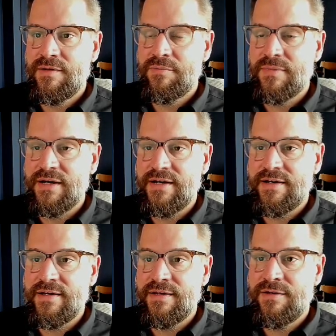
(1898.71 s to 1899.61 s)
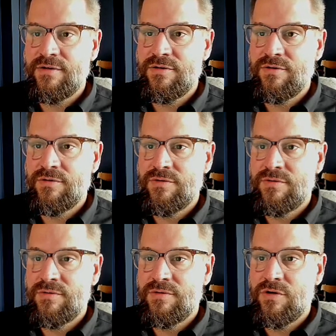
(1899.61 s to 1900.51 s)
my
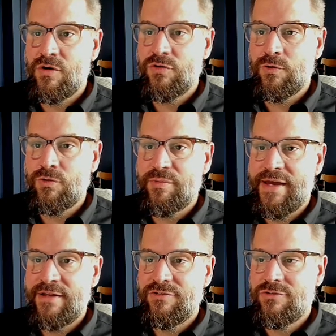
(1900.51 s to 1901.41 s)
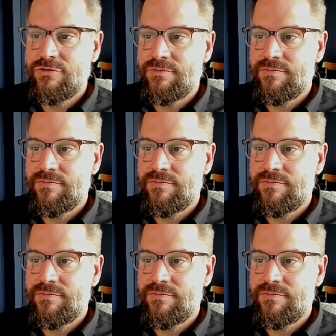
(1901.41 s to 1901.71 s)
total batch.